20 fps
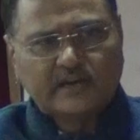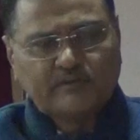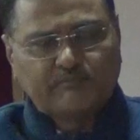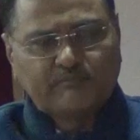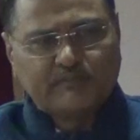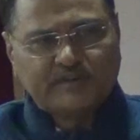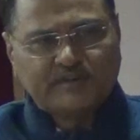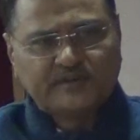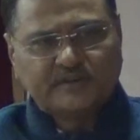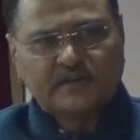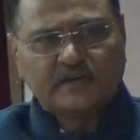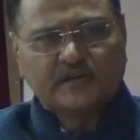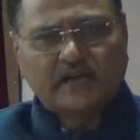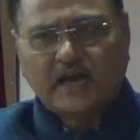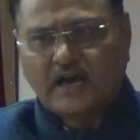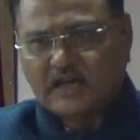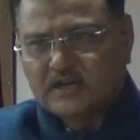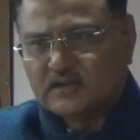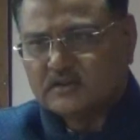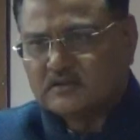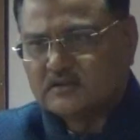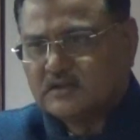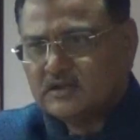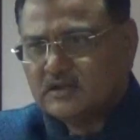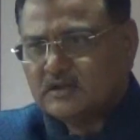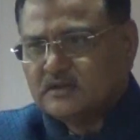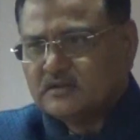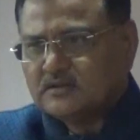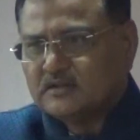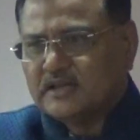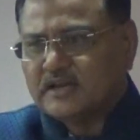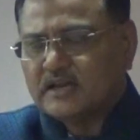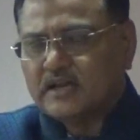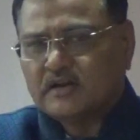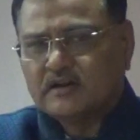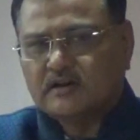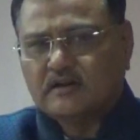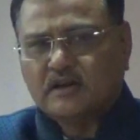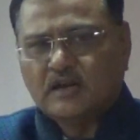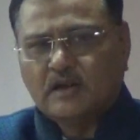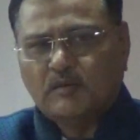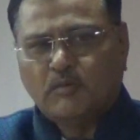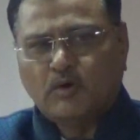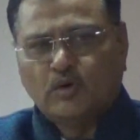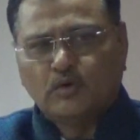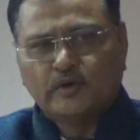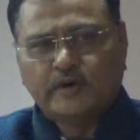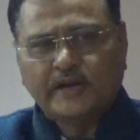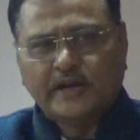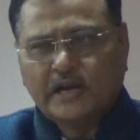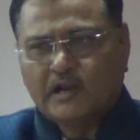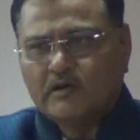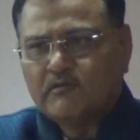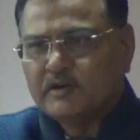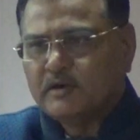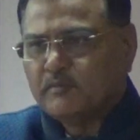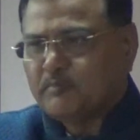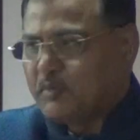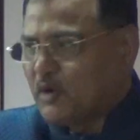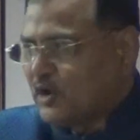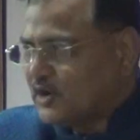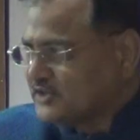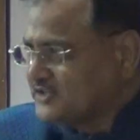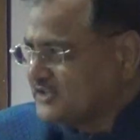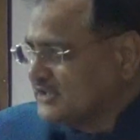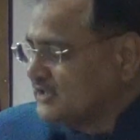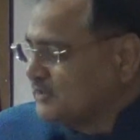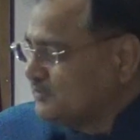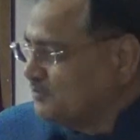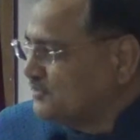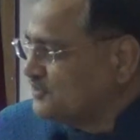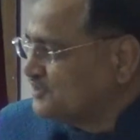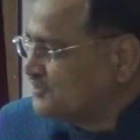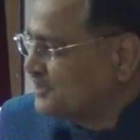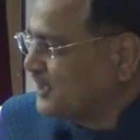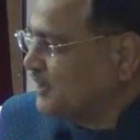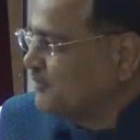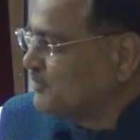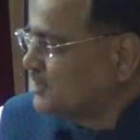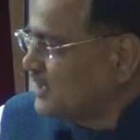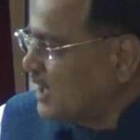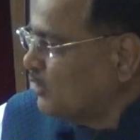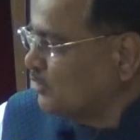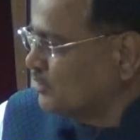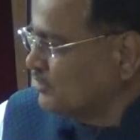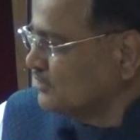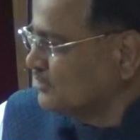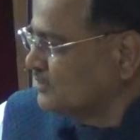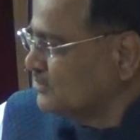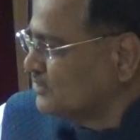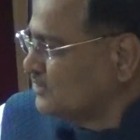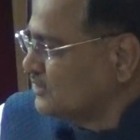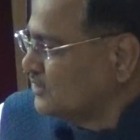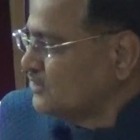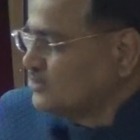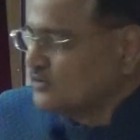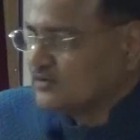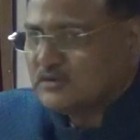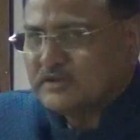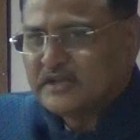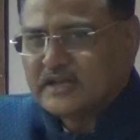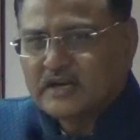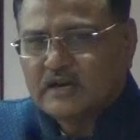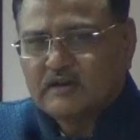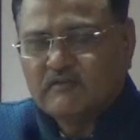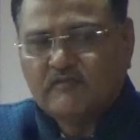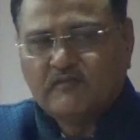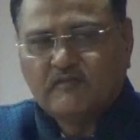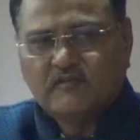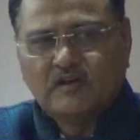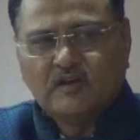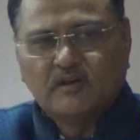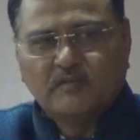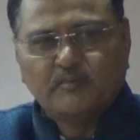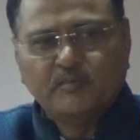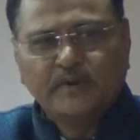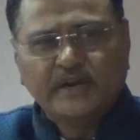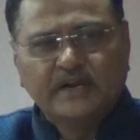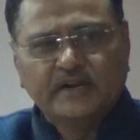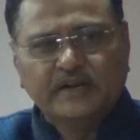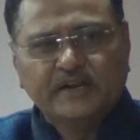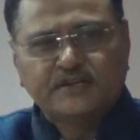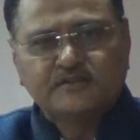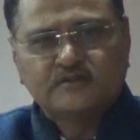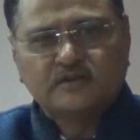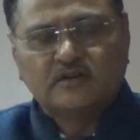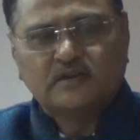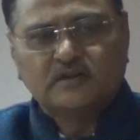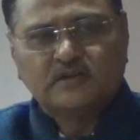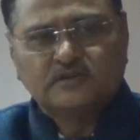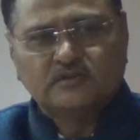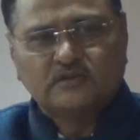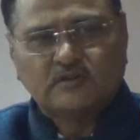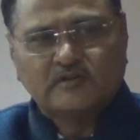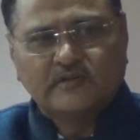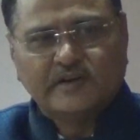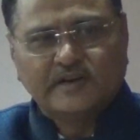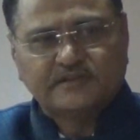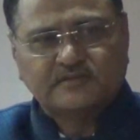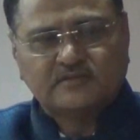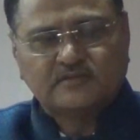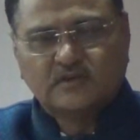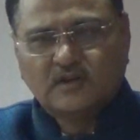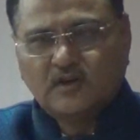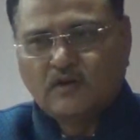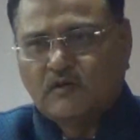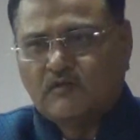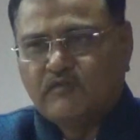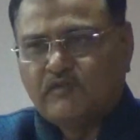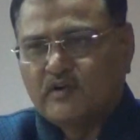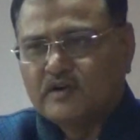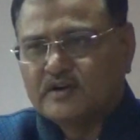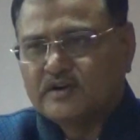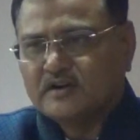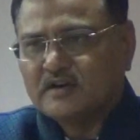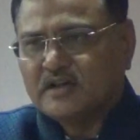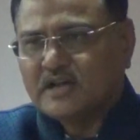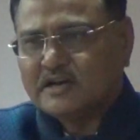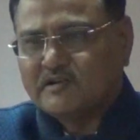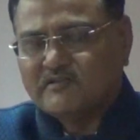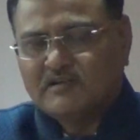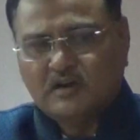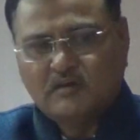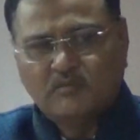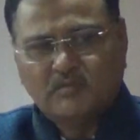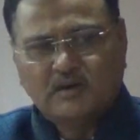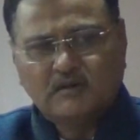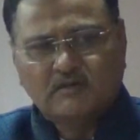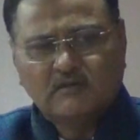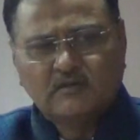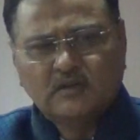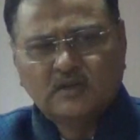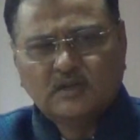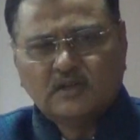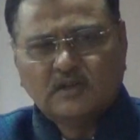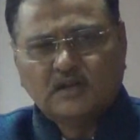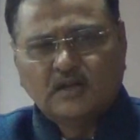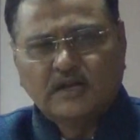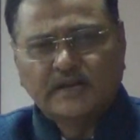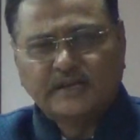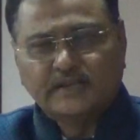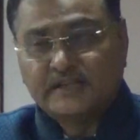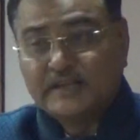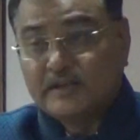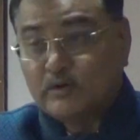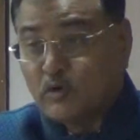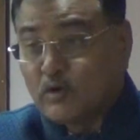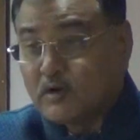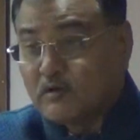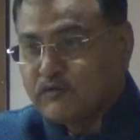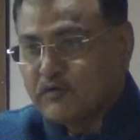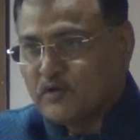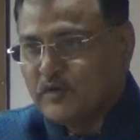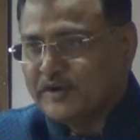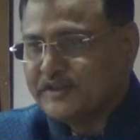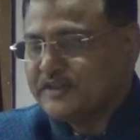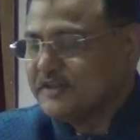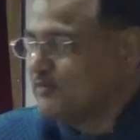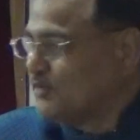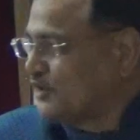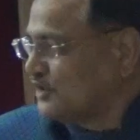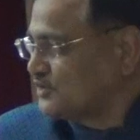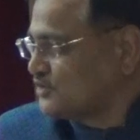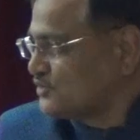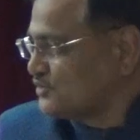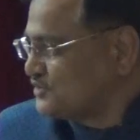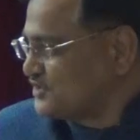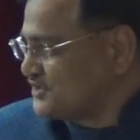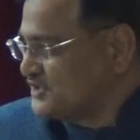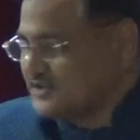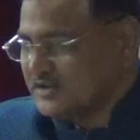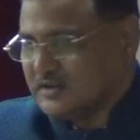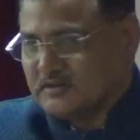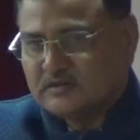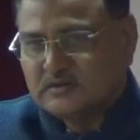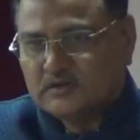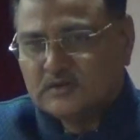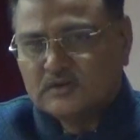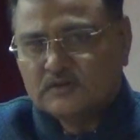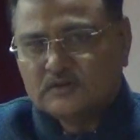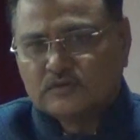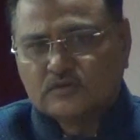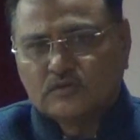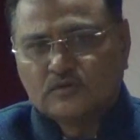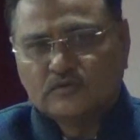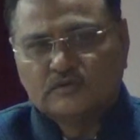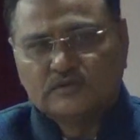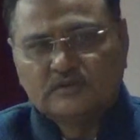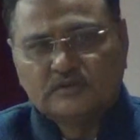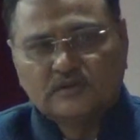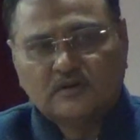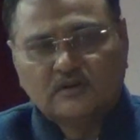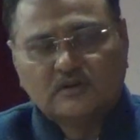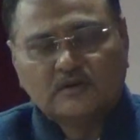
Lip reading: at present, Anand, there are about 11 ponds in the same town. So there are big natural reservoirs of water are available and they overflow in the monsoon season. So,